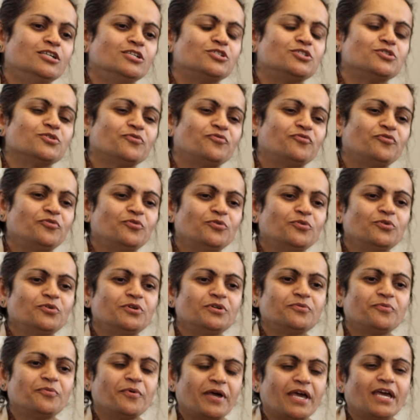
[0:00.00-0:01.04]
So
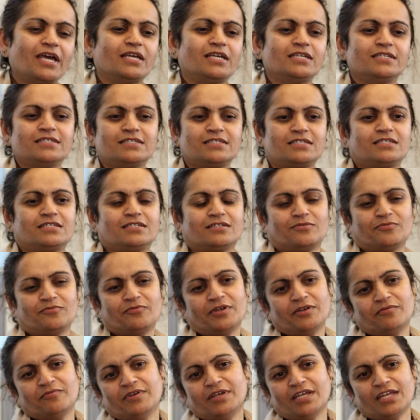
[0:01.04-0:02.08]
food waste,
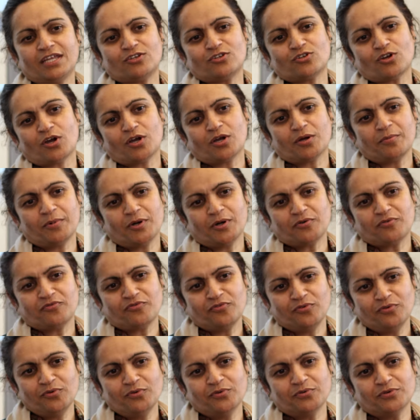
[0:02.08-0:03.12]
when we talk about
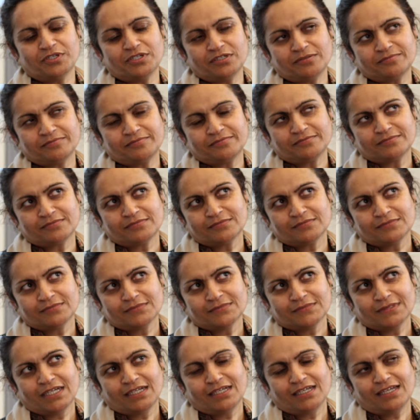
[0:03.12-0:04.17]
food,
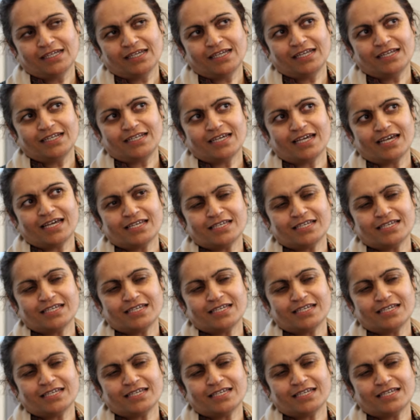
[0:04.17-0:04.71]
it